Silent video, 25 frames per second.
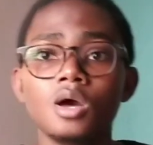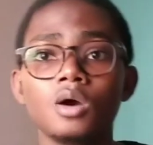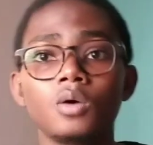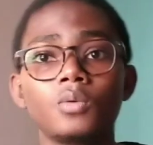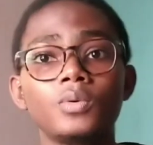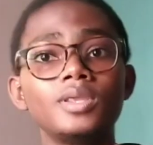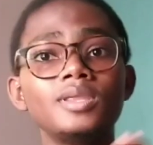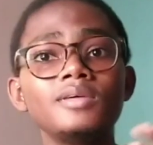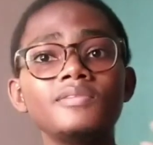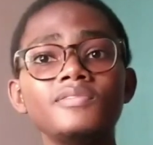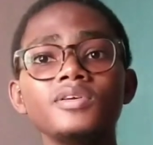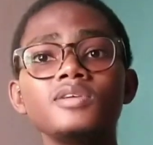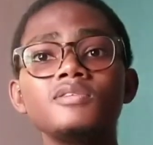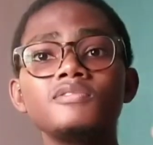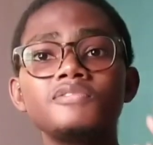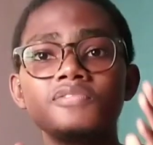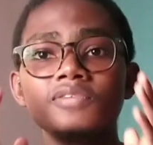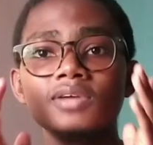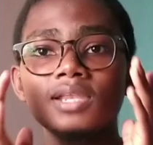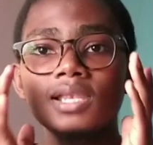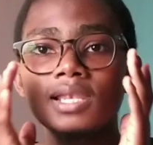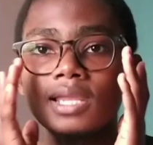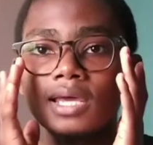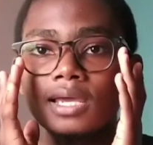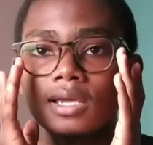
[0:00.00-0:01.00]
whenever you
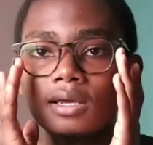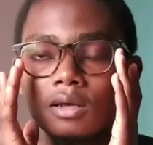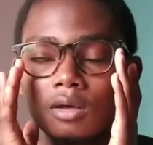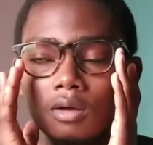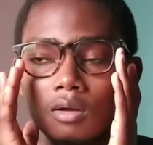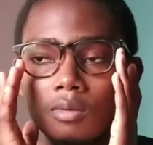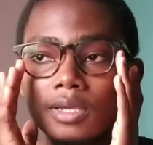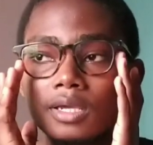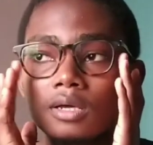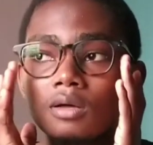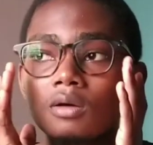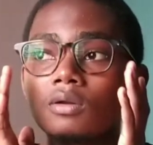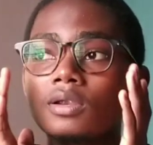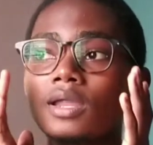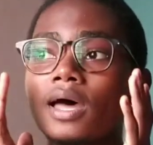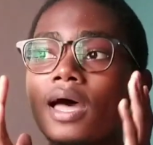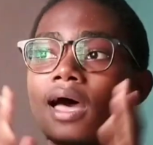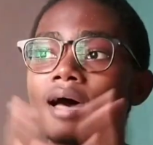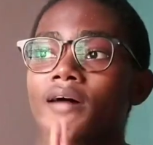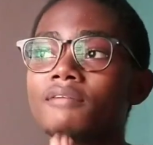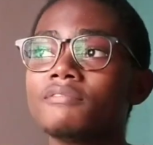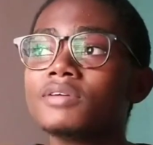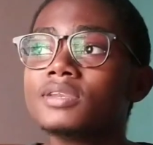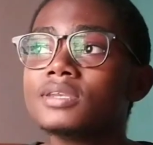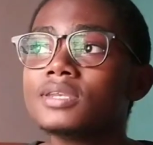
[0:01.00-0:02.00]
feel like oh my god i
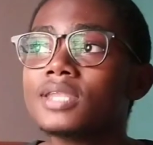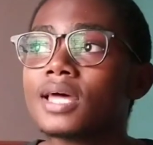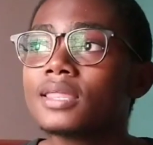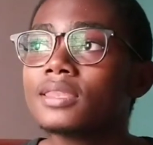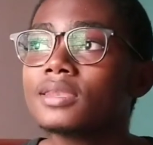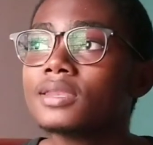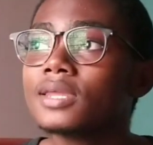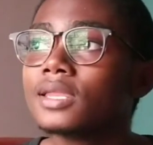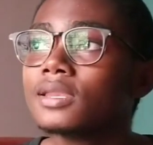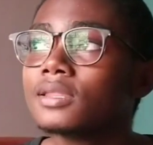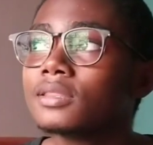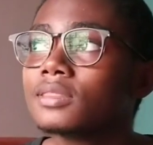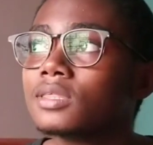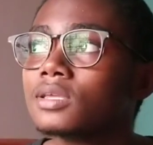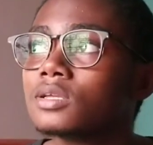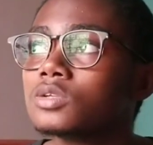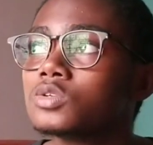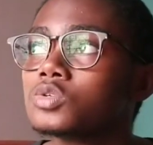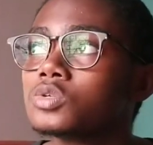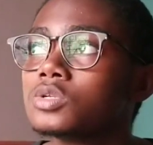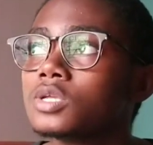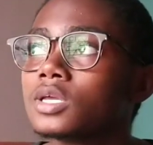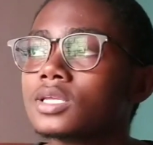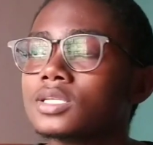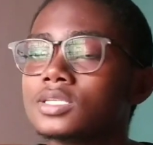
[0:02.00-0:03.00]
haven't done anything
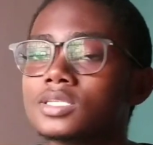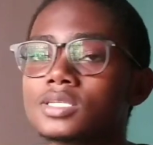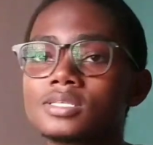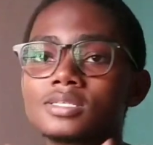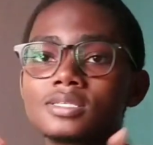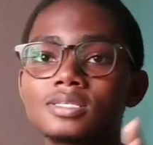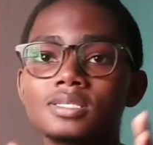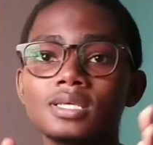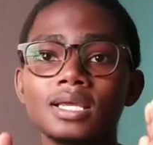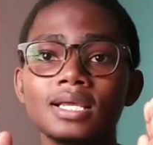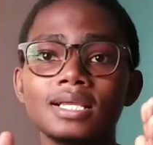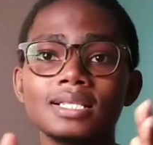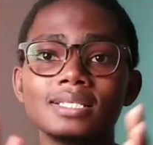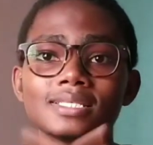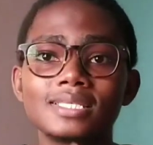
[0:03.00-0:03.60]
today just